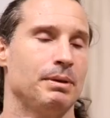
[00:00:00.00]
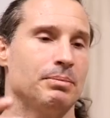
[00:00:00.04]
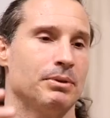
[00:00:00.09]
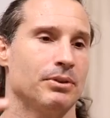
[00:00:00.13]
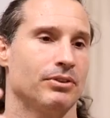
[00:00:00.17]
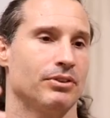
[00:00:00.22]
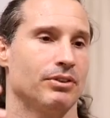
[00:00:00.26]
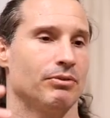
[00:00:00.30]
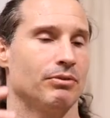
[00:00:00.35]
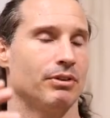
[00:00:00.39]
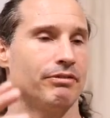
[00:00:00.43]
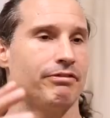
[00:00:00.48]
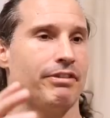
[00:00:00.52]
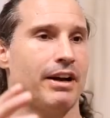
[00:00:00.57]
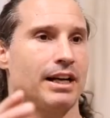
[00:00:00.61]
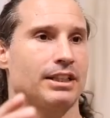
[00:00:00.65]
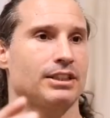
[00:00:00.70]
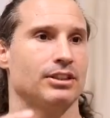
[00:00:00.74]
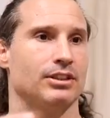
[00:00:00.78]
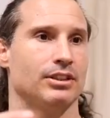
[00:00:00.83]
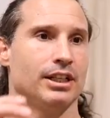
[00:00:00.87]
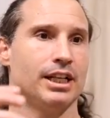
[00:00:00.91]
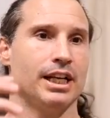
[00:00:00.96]
people
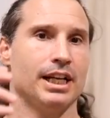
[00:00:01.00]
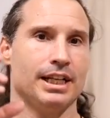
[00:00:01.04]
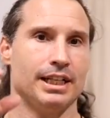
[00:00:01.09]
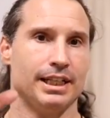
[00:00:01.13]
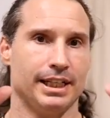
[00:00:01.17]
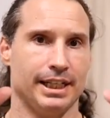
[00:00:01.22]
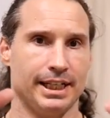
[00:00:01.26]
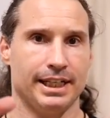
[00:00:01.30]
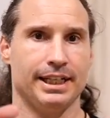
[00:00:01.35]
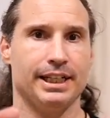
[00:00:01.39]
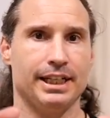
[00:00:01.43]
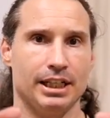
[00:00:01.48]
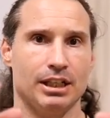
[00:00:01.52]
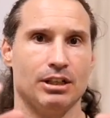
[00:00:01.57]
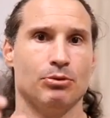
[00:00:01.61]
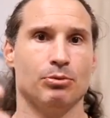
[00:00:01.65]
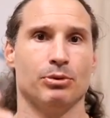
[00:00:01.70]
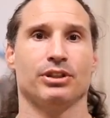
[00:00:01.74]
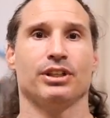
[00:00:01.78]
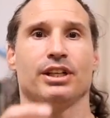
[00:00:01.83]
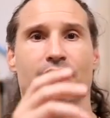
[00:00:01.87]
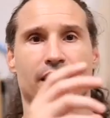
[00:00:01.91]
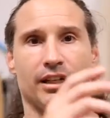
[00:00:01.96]
refactor
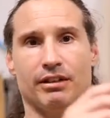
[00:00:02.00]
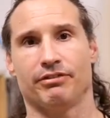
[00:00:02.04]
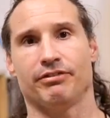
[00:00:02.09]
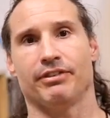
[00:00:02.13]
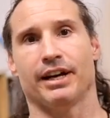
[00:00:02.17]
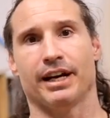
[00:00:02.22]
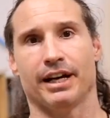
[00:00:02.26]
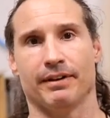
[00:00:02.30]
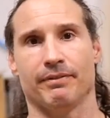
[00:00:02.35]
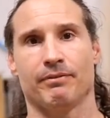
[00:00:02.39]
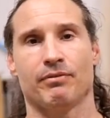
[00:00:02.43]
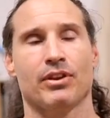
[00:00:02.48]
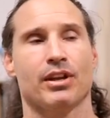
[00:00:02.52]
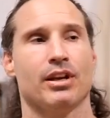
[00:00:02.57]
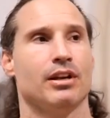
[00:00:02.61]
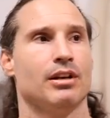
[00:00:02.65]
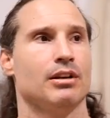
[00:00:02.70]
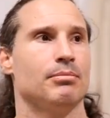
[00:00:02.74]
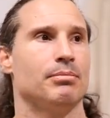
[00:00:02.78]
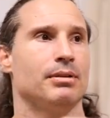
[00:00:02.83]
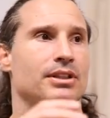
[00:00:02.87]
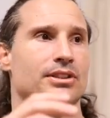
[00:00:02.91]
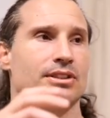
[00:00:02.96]
eating with getting fat,
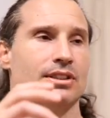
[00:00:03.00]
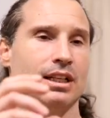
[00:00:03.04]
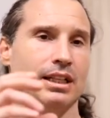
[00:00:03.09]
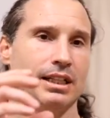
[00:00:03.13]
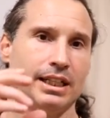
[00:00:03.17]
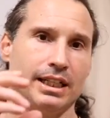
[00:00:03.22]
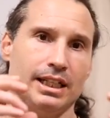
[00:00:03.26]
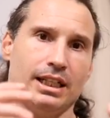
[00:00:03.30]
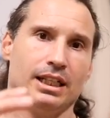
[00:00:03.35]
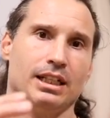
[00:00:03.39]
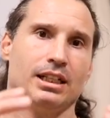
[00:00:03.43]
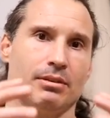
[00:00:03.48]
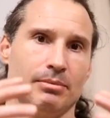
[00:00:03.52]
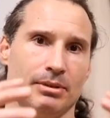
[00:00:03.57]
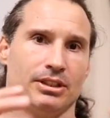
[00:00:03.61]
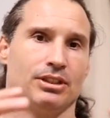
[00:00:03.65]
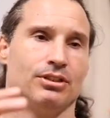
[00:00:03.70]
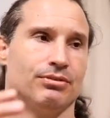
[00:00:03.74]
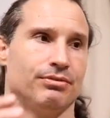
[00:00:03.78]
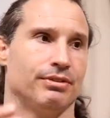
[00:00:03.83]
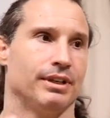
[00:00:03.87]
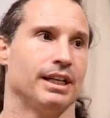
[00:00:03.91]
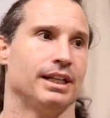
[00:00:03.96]
but it's not eating that
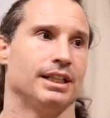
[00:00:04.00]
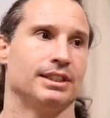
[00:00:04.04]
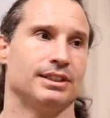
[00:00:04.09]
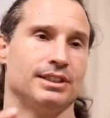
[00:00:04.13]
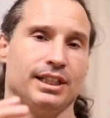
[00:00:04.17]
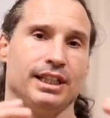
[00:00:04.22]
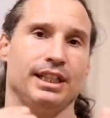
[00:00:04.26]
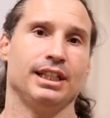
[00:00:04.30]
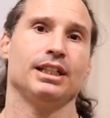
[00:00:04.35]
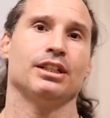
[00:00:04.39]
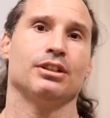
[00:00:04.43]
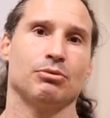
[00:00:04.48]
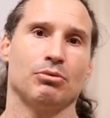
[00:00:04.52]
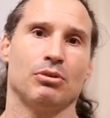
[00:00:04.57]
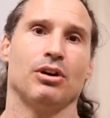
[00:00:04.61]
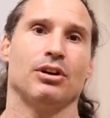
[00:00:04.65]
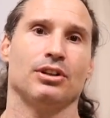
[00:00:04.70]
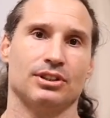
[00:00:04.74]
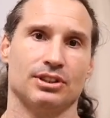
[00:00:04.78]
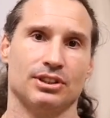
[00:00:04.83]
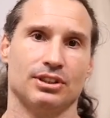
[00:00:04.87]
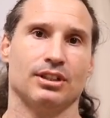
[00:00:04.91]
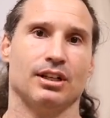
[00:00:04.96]
makes you fat. It's eating the
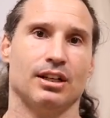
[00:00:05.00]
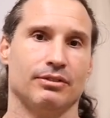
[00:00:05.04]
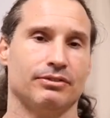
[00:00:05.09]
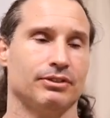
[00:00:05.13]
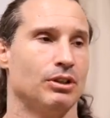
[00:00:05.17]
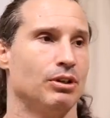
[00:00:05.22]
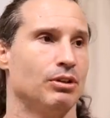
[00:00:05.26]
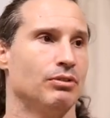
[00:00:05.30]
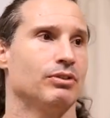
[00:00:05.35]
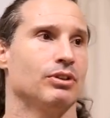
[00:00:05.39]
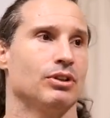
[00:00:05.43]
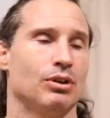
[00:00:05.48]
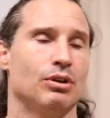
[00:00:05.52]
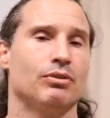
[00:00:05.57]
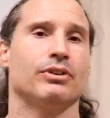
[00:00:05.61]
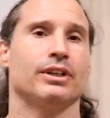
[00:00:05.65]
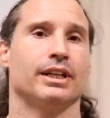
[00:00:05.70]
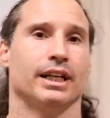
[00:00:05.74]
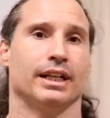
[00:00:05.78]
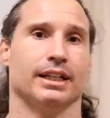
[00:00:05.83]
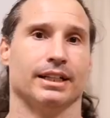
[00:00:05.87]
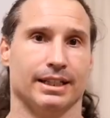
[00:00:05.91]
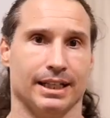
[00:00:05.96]
wrong stuff over and
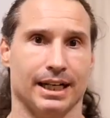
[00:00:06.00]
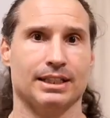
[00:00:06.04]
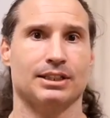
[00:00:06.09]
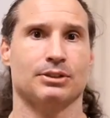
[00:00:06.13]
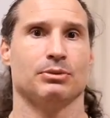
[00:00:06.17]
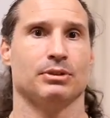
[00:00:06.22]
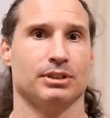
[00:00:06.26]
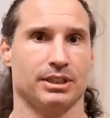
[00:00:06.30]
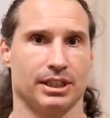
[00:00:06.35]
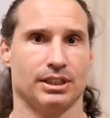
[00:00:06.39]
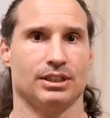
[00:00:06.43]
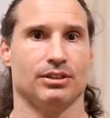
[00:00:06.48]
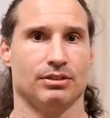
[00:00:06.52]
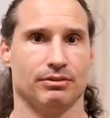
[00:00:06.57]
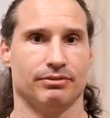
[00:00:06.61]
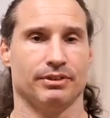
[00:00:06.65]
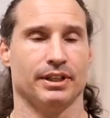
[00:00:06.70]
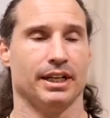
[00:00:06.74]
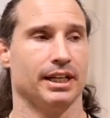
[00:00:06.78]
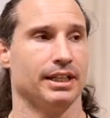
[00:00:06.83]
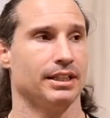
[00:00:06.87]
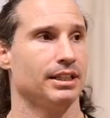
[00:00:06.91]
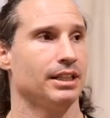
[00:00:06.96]
over again. That's what gets you
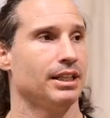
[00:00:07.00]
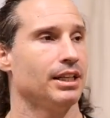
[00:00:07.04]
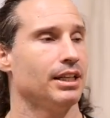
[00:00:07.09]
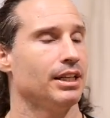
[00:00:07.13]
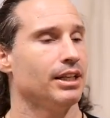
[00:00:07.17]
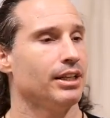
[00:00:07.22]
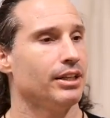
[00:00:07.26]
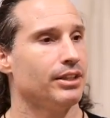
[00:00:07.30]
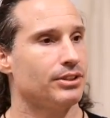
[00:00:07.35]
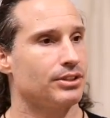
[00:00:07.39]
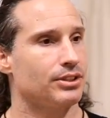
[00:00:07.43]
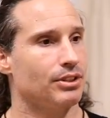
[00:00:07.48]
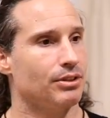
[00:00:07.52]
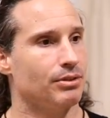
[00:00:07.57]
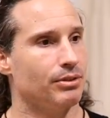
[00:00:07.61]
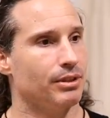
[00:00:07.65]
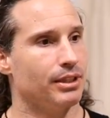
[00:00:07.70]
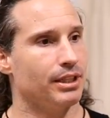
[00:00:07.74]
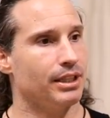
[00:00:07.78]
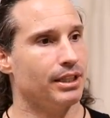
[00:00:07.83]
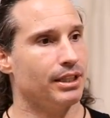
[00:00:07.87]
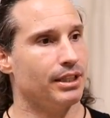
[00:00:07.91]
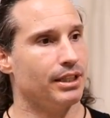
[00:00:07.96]
fat.
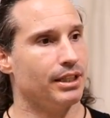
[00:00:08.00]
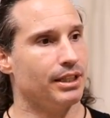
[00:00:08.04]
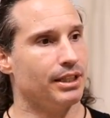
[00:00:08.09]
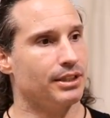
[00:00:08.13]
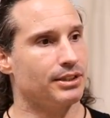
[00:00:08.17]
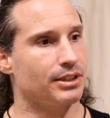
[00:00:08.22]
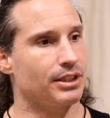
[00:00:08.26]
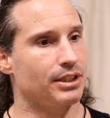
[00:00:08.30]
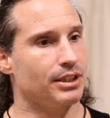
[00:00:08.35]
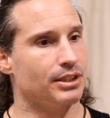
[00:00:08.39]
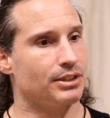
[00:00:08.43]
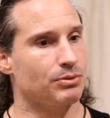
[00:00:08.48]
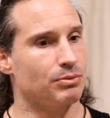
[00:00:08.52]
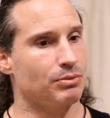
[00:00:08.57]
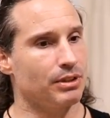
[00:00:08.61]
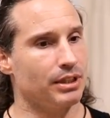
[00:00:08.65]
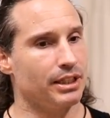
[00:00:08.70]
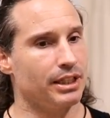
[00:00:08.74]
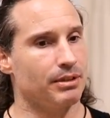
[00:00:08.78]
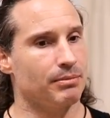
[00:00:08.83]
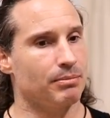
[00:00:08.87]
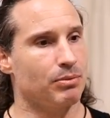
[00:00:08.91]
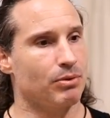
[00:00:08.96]
So it's it's
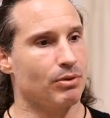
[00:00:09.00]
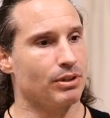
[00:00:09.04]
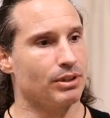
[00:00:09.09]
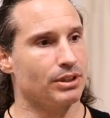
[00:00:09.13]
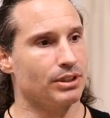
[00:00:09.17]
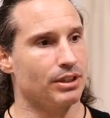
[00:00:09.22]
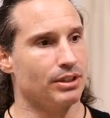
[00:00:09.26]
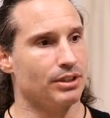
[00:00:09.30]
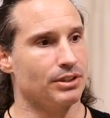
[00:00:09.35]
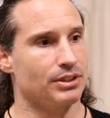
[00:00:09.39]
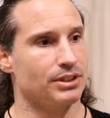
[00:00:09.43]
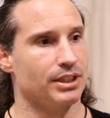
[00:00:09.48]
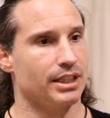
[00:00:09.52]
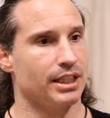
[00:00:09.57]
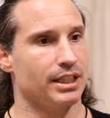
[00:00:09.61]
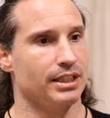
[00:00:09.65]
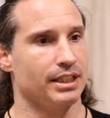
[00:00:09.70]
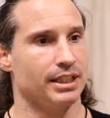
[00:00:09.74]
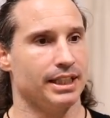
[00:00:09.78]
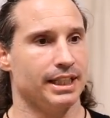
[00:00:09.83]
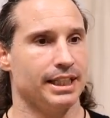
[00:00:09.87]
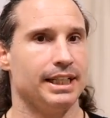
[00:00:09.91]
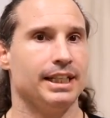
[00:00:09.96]
really important to
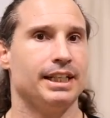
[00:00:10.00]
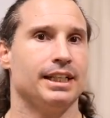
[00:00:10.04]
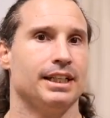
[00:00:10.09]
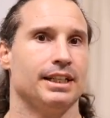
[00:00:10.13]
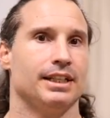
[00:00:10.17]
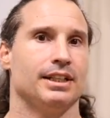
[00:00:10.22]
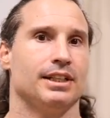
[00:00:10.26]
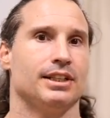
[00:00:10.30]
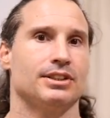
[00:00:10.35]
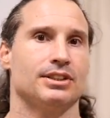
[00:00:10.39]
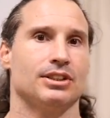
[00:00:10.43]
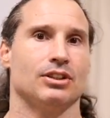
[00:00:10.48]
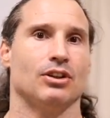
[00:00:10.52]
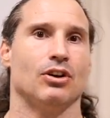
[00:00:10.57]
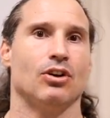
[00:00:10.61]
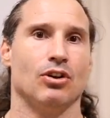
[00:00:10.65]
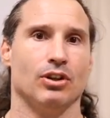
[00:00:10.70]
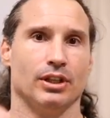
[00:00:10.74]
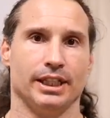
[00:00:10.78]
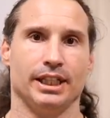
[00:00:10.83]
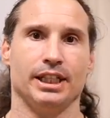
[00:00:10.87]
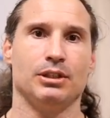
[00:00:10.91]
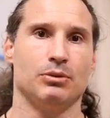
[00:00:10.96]
understand that eating isn't
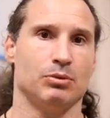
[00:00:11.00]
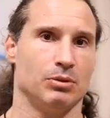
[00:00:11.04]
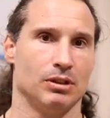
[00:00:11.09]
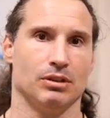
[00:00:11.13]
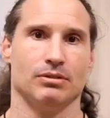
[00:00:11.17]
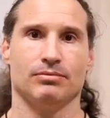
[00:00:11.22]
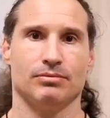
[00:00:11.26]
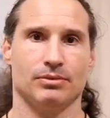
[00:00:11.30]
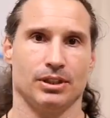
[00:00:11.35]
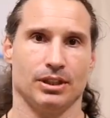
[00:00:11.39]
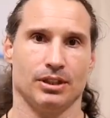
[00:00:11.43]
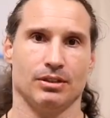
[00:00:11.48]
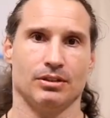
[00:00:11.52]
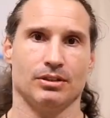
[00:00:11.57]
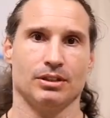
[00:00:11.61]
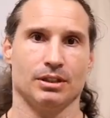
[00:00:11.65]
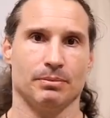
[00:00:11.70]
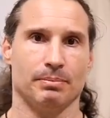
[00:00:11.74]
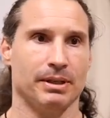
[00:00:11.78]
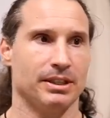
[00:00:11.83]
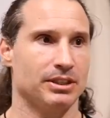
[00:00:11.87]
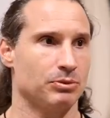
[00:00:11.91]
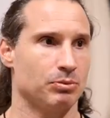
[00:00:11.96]
all equal. You know,
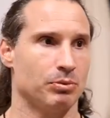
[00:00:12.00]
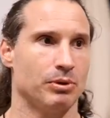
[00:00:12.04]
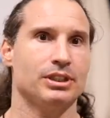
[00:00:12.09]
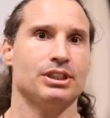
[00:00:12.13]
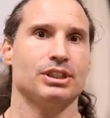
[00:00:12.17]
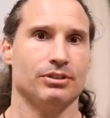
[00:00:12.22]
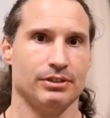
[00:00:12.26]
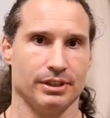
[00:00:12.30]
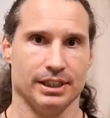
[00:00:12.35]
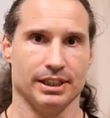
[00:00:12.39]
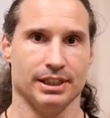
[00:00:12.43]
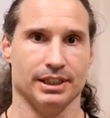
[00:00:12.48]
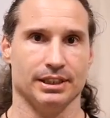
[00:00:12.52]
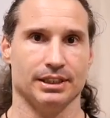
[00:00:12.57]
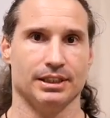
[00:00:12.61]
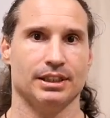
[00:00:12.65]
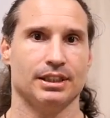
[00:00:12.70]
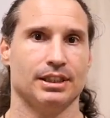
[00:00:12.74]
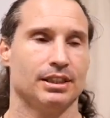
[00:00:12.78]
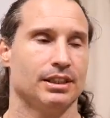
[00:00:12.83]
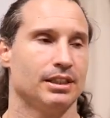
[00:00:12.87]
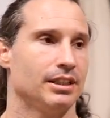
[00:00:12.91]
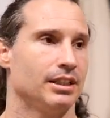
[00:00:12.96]
it depends what you're eating.
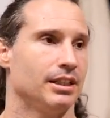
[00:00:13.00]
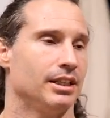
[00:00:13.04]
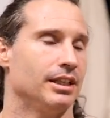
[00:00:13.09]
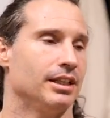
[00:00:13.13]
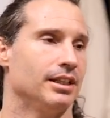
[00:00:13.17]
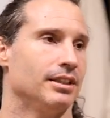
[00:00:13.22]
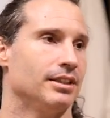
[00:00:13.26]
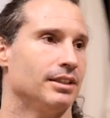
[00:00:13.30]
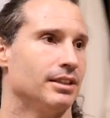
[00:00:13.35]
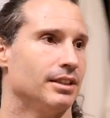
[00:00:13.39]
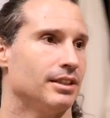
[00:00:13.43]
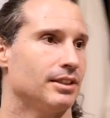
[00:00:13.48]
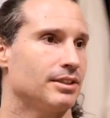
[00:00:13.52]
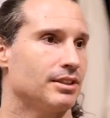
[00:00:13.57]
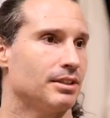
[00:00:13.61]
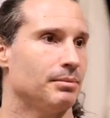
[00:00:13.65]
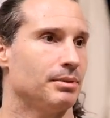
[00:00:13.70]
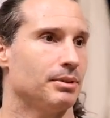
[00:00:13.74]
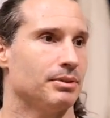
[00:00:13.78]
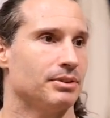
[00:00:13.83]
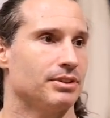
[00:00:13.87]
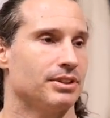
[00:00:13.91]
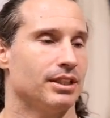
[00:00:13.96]
Mm-hmm. And uh,
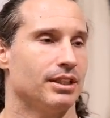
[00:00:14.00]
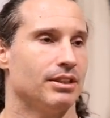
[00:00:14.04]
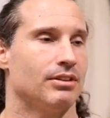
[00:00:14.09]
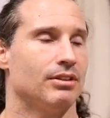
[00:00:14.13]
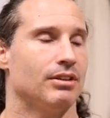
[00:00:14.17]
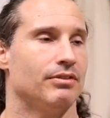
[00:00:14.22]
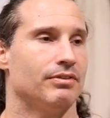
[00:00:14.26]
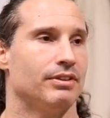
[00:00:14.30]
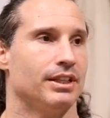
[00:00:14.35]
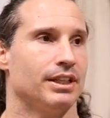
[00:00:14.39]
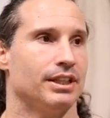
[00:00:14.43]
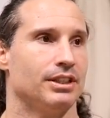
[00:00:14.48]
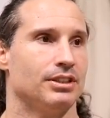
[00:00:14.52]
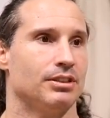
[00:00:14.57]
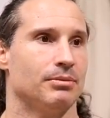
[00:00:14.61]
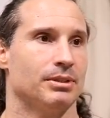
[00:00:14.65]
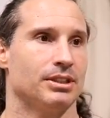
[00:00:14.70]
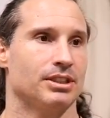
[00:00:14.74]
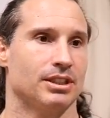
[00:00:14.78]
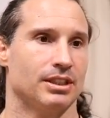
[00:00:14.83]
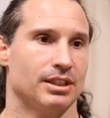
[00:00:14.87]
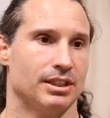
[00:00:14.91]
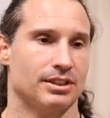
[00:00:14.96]
some people say, oh, if I eat too
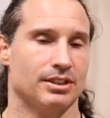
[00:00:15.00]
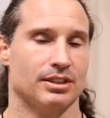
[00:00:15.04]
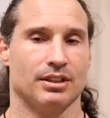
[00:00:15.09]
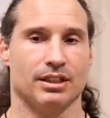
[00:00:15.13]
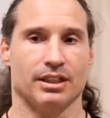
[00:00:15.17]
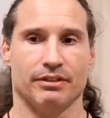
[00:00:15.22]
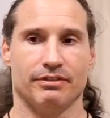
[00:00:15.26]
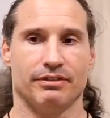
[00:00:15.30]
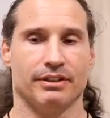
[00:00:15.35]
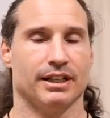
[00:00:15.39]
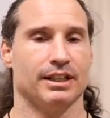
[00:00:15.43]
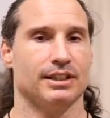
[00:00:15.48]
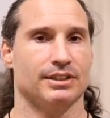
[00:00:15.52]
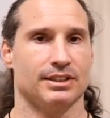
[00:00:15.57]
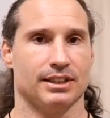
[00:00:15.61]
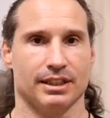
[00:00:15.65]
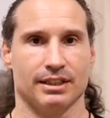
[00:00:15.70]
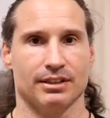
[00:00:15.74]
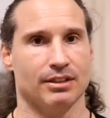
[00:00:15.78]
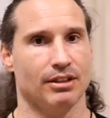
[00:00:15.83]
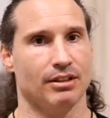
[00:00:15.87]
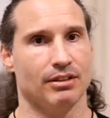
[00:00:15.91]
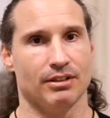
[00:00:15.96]
much of this, I'll get fat. It's
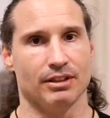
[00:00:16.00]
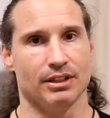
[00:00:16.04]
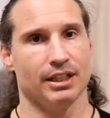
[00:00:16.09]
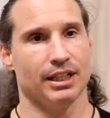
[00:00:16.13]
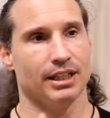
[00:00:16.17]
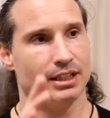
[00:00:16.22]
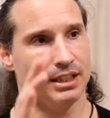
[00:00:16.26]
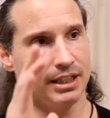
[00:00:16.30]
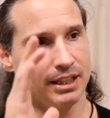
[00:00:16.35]
like, no,